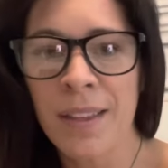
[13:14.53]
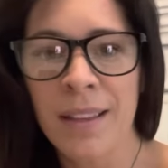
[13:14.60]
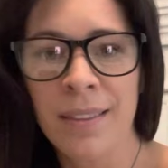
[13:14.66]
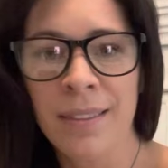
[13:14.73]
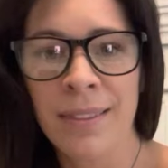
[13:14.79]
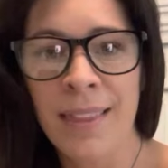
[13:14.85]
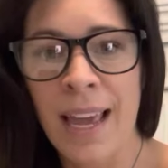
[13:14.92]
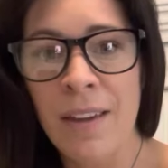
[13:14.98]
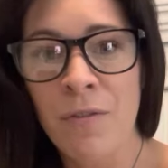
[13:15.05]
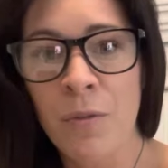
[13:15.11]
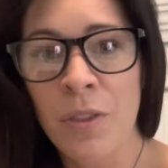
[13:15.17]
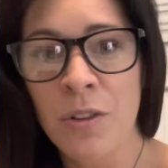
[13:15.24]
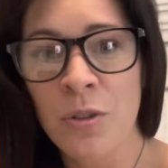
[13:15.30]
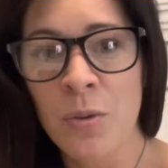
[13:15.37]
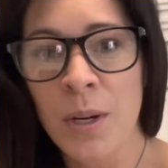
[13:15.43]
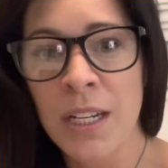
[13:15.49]
life with
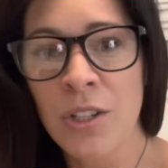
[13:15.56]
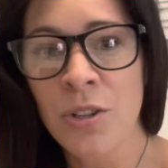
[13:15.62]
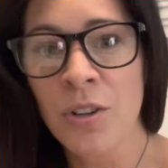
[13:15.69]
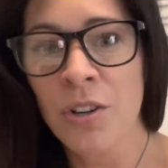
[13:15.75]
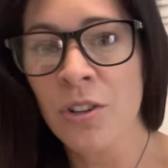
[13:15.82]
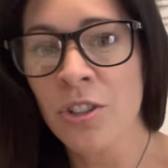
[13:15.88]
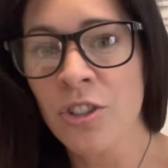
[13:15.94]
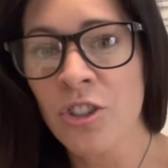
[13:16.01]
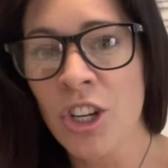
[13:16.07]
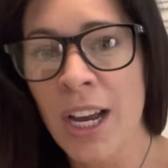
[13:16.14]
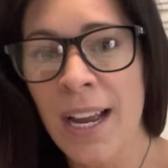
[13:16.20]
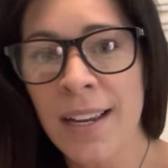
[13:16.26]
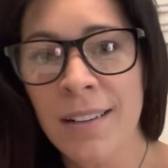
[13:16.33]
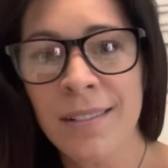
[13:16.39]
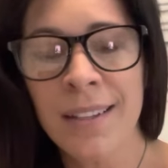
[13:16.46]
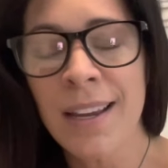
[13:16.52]
a 22-year-old
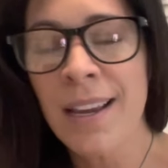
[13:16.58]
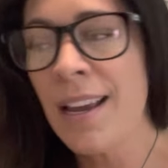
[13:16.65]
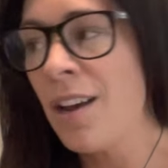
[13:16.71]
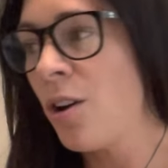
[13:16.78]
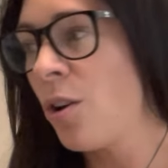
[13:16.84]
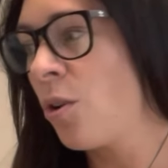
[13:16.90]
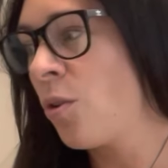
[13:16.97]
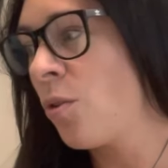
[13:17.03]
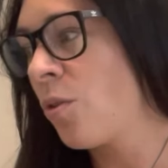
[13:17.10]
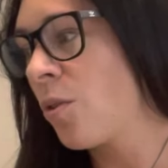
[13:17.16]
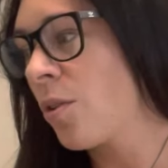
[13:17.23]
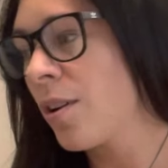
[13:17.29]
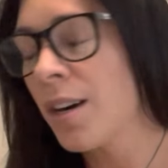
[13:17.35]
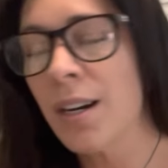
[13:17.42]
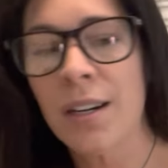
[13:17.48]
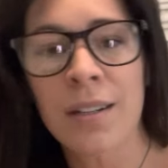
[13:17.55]
child,
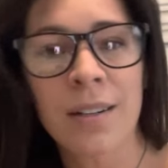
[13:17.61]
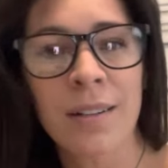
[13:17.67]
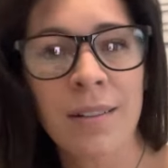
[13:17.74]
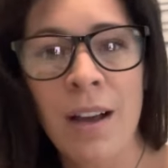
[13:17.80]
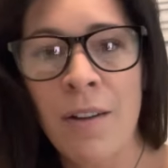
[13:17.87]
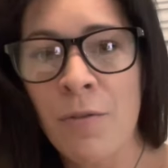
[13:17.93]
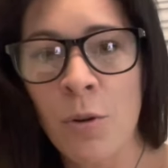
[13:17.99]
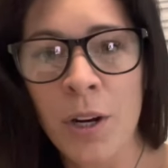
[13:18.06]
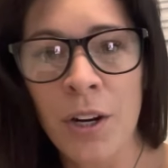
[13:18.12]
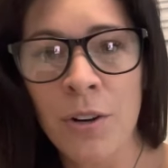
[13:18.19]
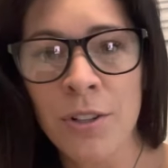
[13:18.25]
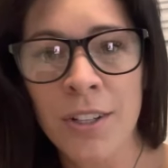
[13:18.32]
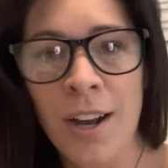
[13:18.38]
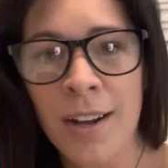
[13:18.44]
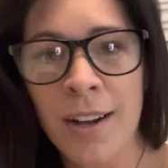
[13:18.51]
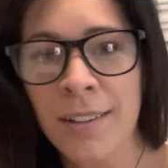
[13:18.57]
or a
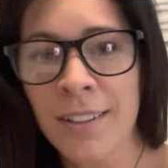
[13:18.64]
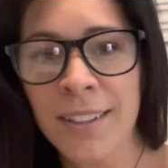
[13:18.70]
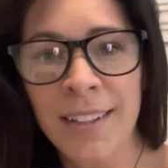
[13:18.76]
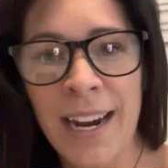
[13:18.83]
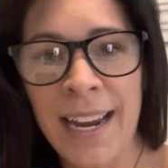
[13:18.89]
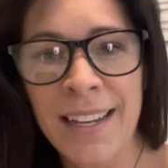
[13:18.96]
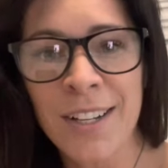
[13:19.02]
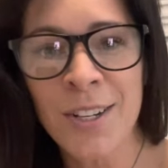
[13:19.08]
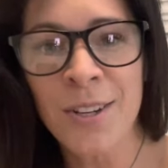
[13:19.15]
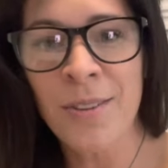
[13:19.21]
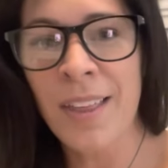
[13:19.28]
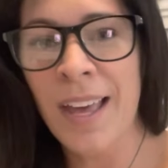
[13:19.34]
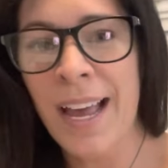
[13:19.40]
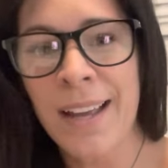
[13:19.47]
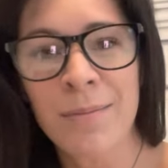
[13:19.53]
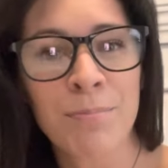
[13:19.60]
4-year-old toddler, I can do
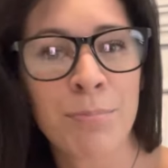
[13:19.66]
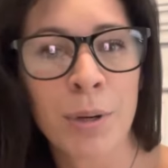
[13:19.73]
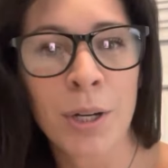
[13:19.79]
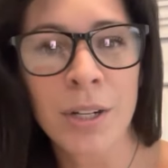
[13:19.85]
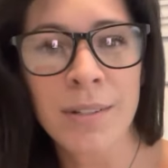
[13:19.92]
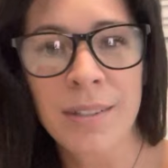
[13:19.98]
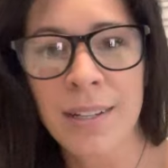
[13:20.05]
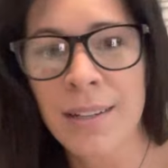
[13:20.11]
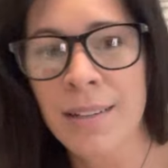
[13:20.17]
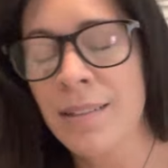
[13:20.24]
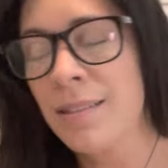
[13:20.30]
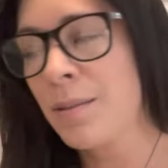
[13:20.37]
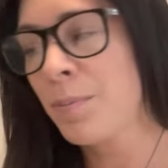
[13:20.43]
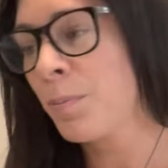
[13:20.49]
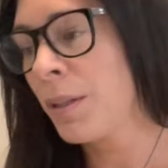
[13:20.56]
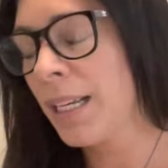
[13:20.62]
that.
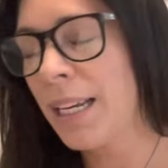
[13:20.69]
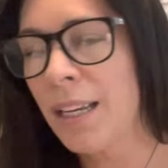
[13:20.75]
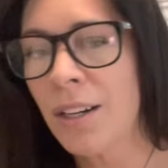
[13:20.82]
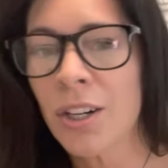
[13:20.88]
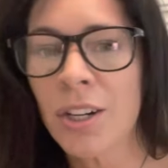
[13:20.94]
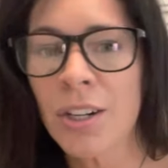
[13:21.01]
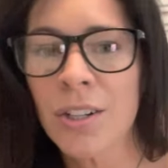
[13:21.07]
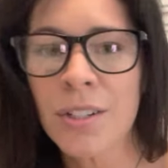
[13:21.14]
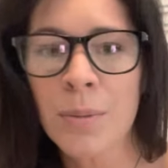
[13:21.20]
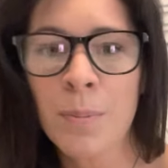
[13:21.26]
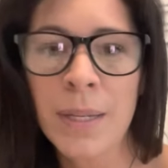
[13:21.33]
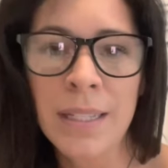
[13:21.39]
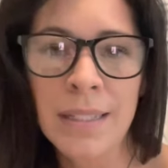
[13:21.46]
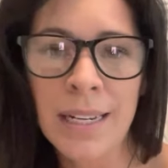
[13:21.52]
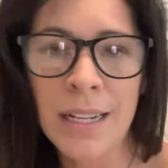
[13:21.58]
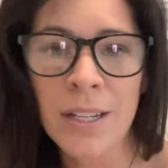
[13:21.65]
Purses, planners,
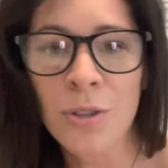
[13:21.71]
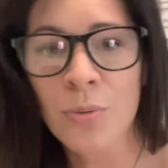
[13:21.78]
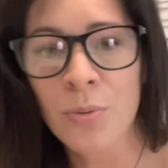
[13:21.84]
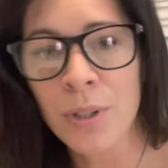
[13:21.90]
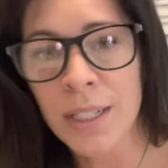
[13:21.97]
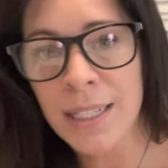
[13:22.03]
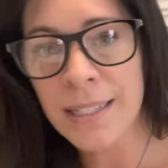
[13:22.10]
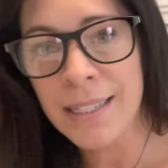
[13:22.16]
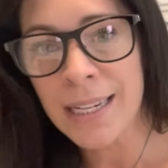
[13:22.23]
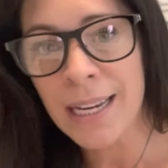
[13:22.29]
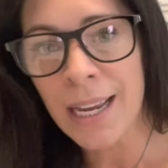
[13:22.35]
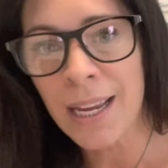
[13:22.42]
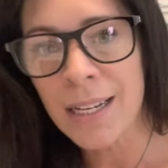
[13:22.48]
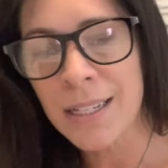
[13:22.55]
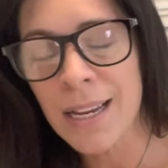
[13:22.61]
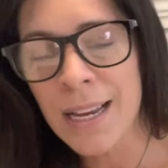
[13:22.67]
business, real
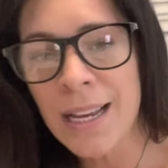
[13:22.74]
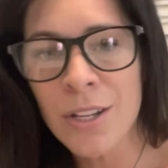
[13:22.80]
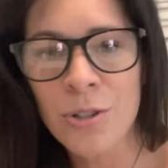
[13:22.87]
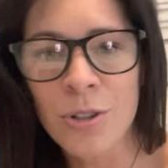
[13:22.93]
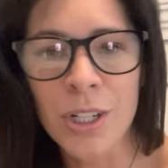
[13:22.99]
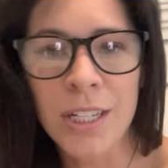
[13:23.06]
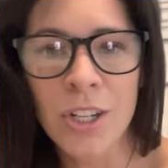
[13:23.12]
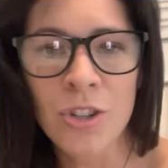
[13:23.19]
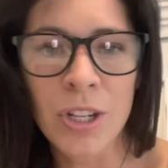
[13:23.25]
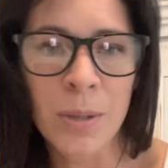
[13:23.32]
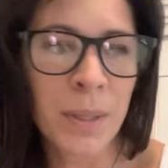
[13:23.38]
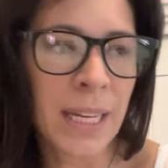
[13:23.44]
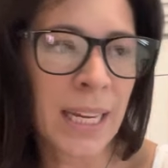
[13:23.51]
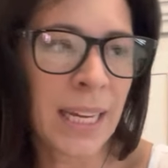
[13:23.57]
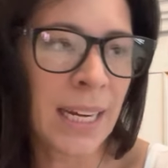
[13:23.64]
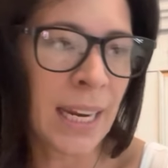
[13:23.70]
estate, strategic
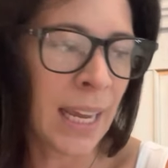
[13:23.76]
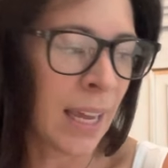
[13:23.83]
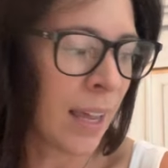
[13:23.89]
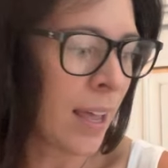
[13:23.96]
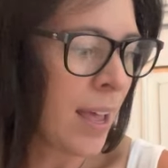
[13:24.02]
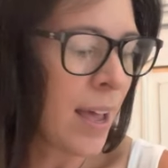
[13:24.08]
planning,